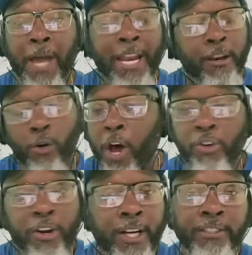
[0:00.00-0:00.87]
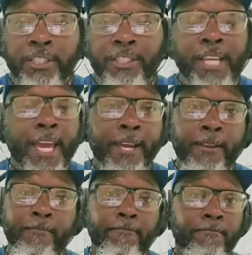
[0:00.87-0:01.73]
I no longer
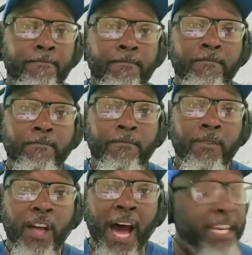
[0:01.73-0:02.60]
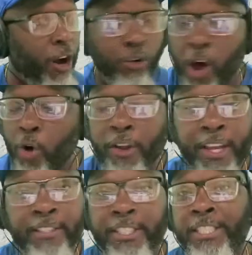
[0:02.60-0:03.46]
understand. I no longer
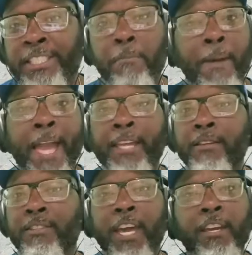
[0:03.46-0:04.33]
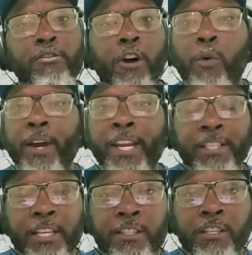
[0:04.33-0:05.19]
can just sit back and say, you know what,
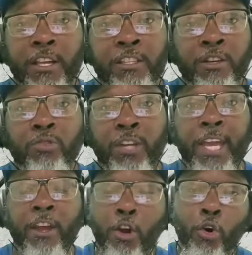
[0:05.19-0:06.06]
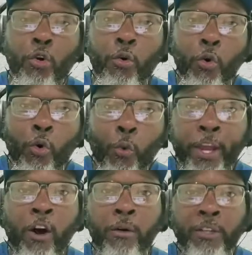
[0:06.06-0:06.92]
it's okay. We
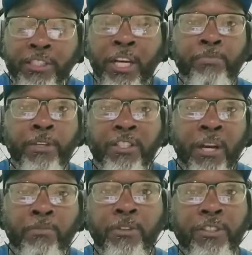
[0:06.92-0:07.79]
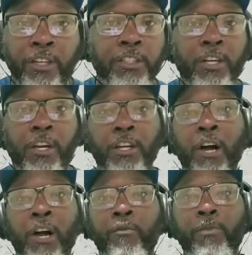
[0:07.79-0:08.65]
go, something's good's going to
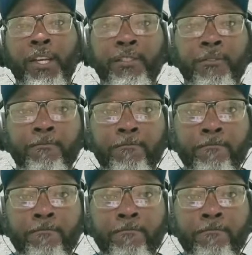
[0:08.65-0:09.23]
come from this.